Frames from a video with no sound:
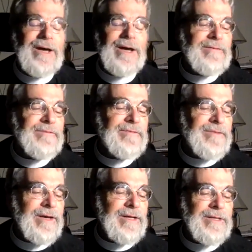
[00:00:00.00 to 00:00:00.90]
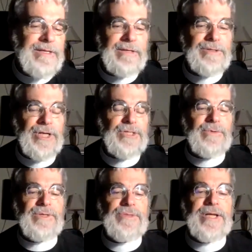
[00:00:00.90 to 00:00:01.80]
of the
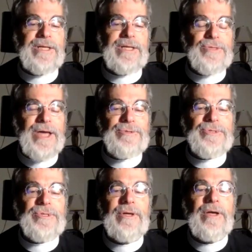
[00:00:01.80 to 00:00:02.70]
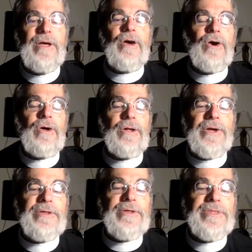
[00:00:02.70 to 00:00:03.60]
Jesuit Studies House called
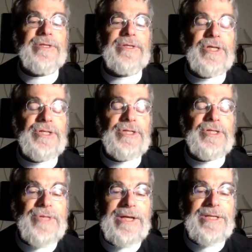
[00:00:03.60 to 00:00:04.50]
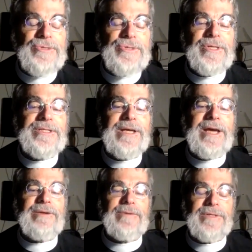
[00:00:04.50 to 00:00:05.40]
all the Jesuit scientists in
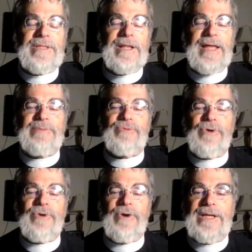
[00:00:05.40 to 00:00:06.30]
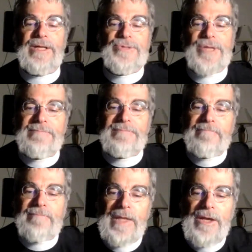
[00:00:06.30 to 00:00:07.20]
together to the library. And he said,
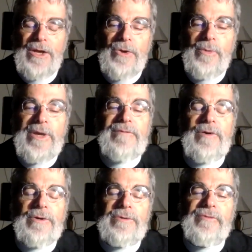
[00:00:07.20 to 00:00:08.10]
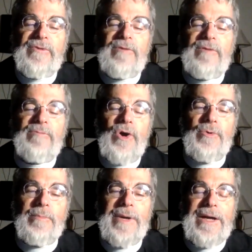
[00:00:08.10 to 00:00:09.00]
"We have heard from
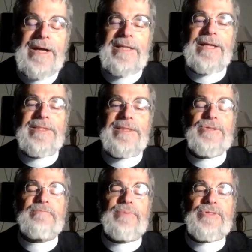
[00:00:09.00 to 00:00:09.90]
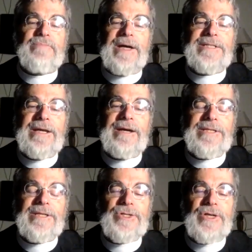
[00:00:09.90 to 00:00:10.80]
Rome that these books by Teilhard
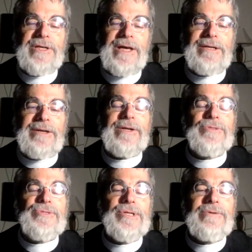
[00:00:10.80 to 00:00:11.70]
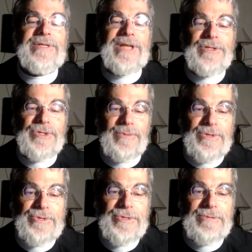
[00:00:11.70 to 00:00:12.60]
de Chardin are considered
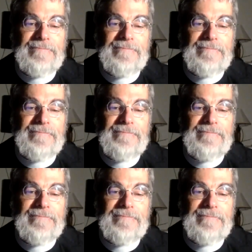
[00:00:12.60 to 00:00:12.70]
dangerous.